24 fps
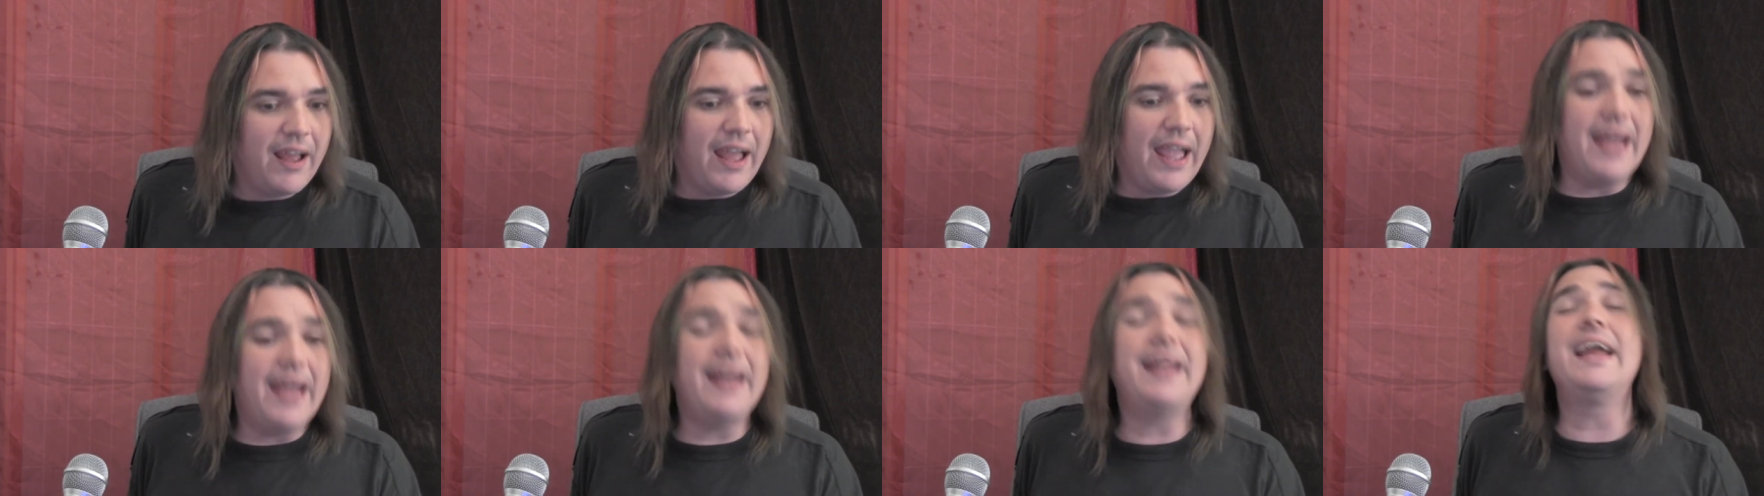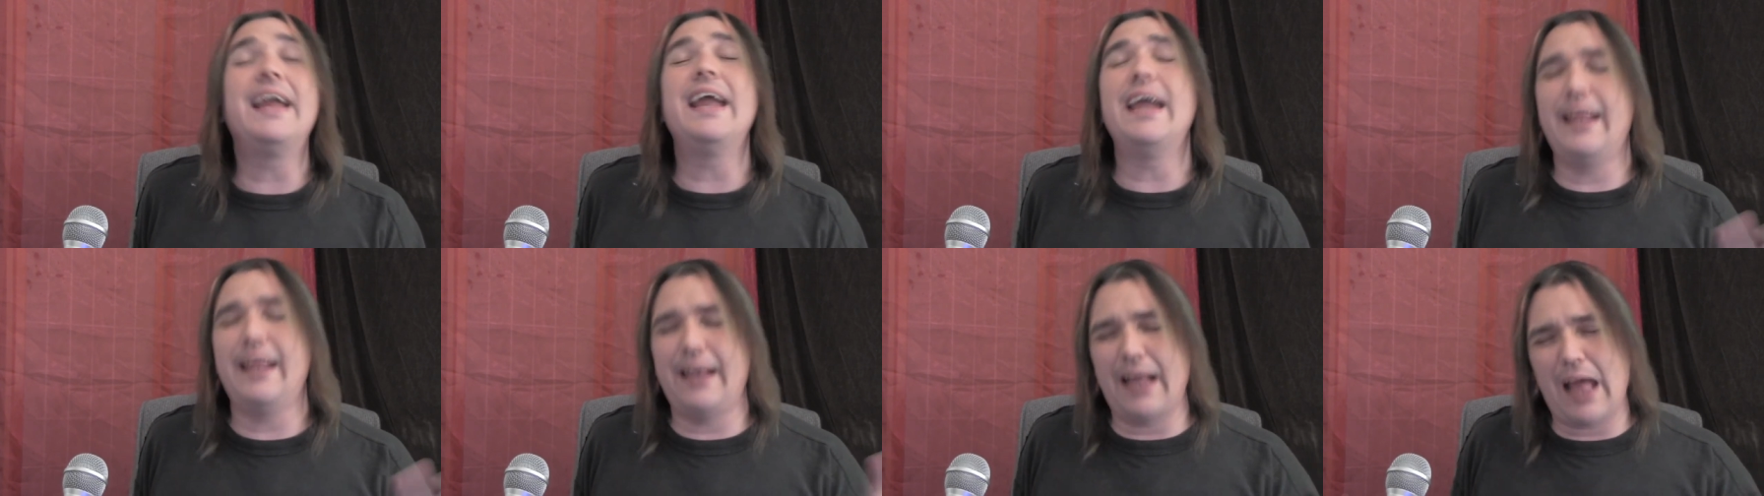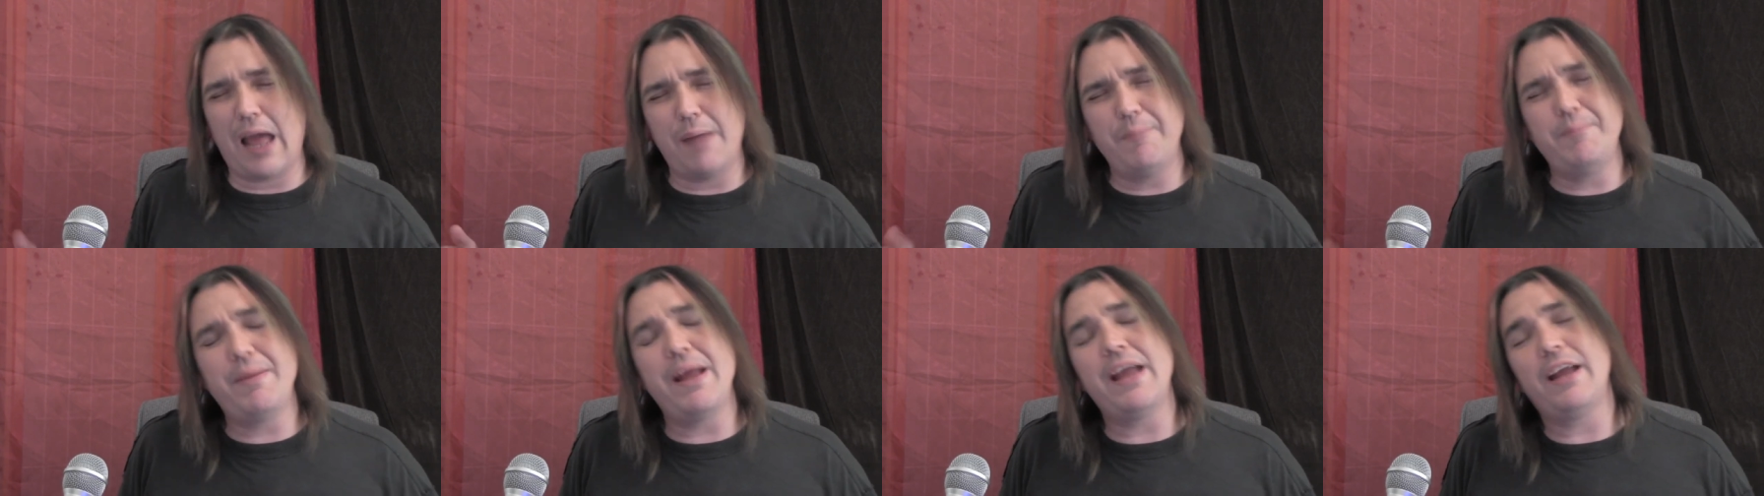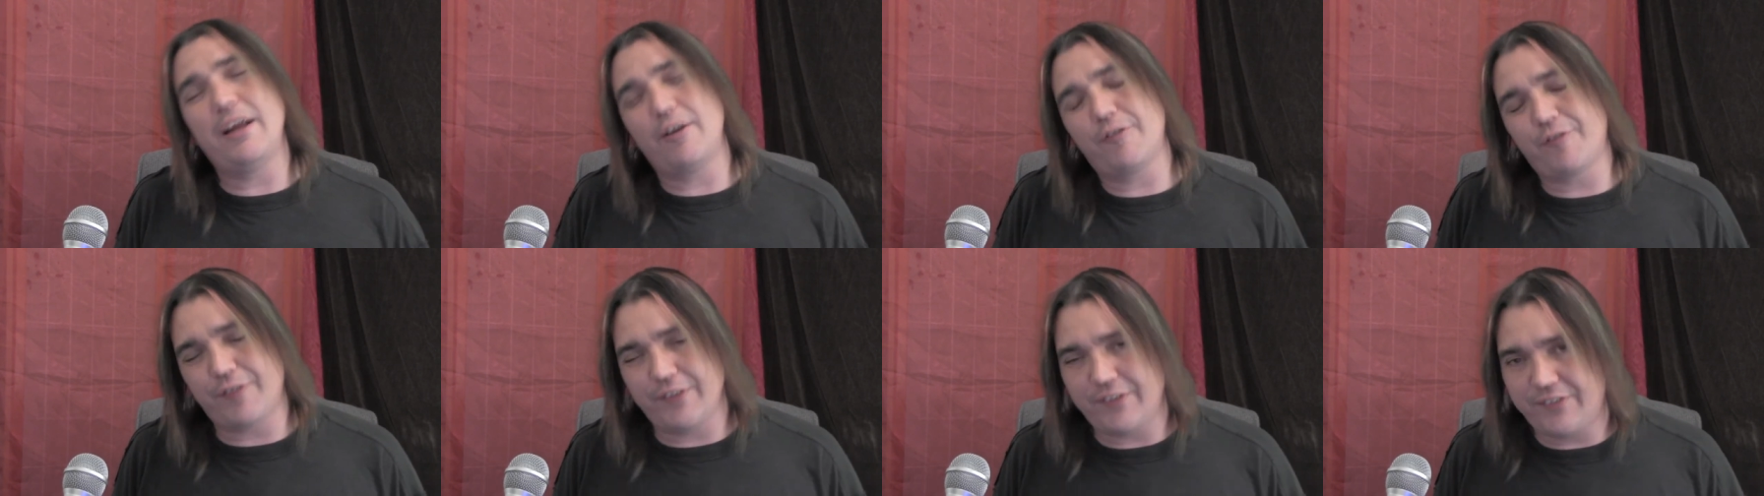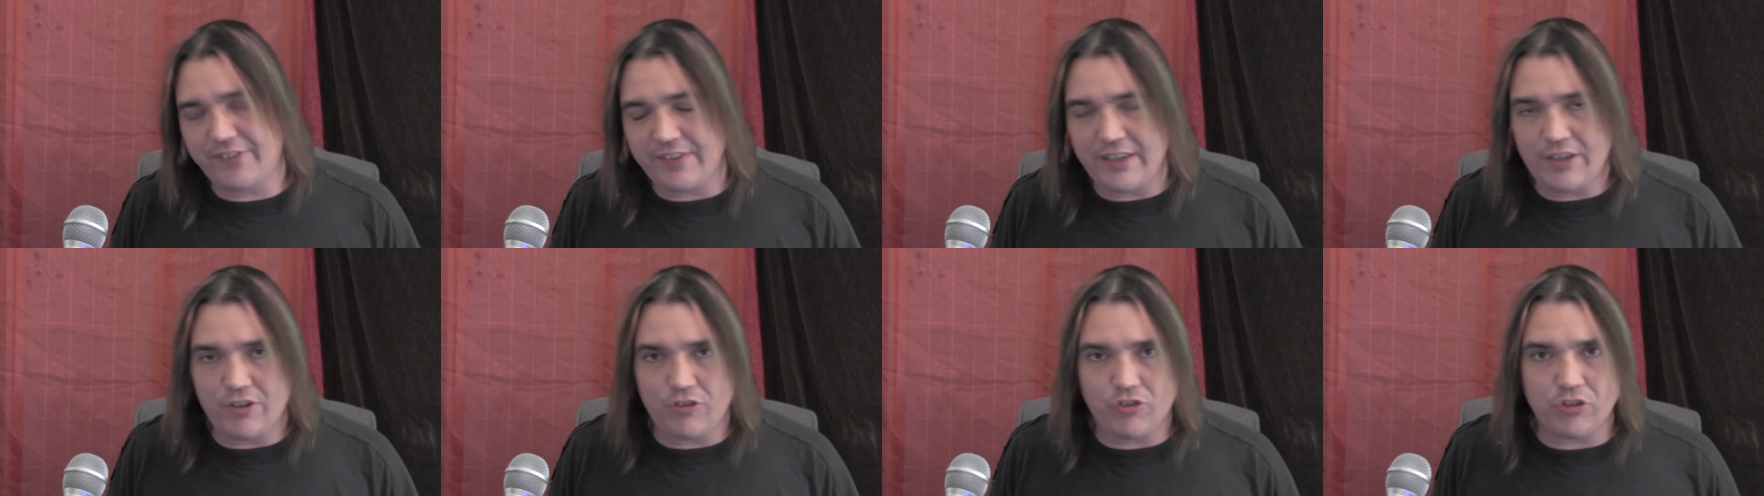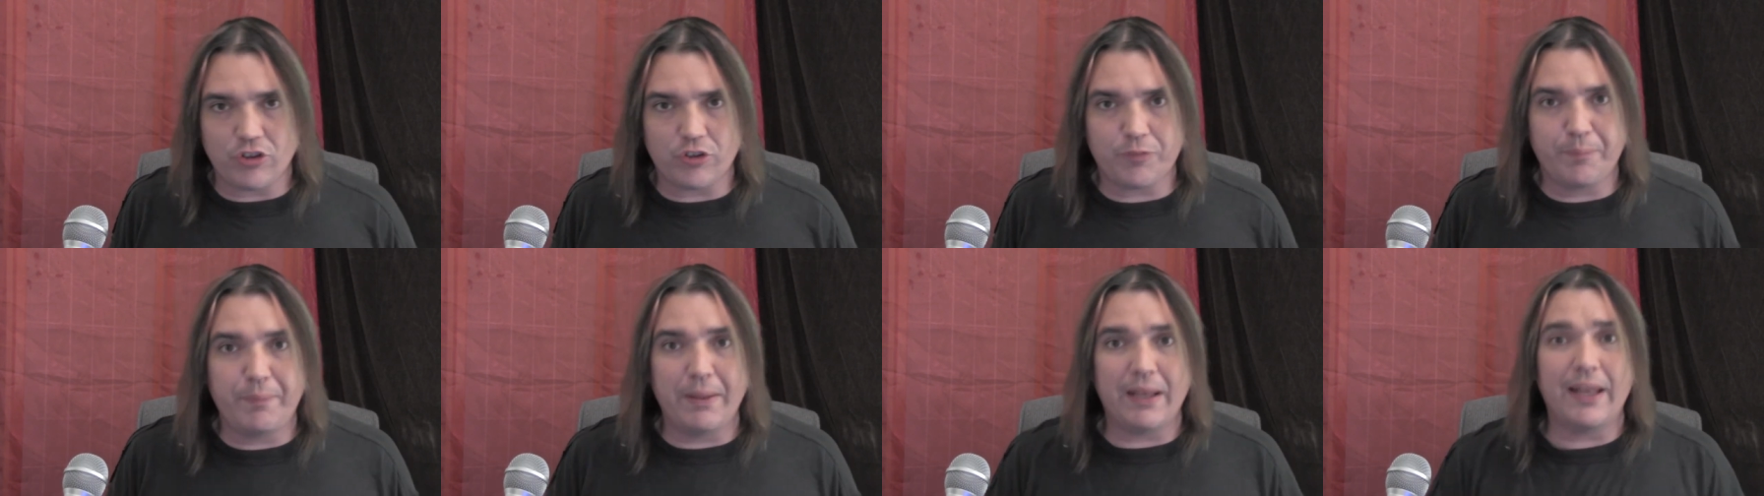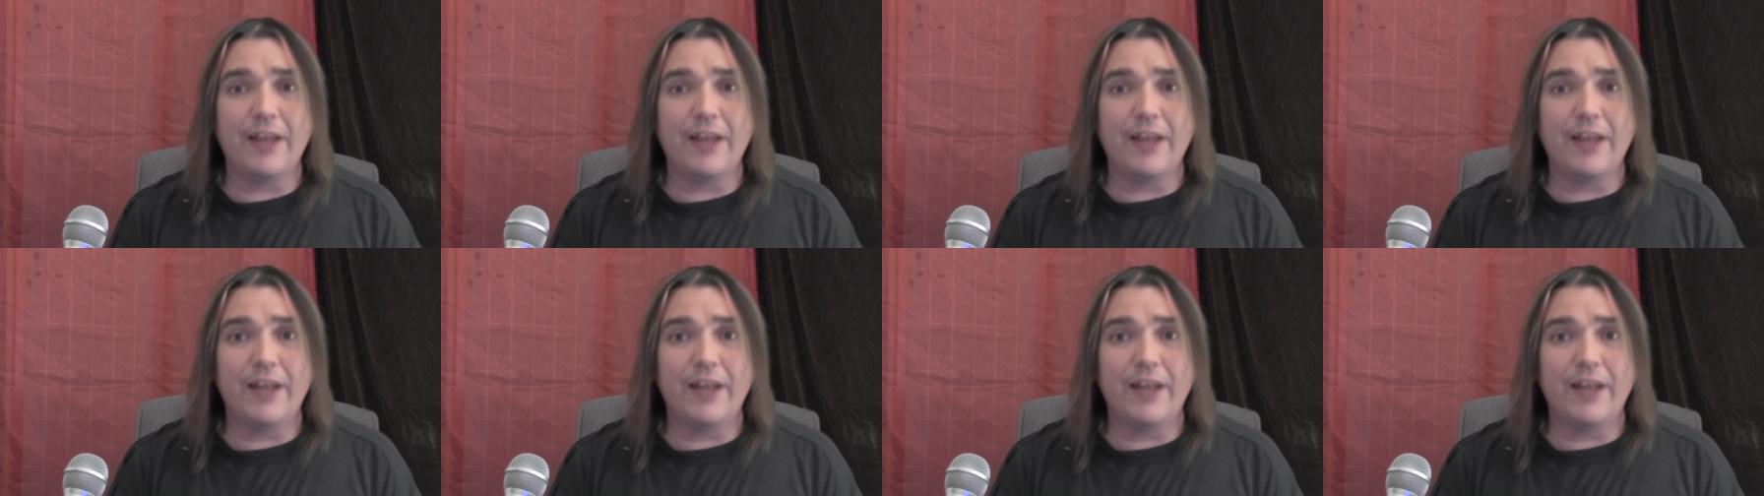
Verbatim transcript: And again, I'm being facetious, but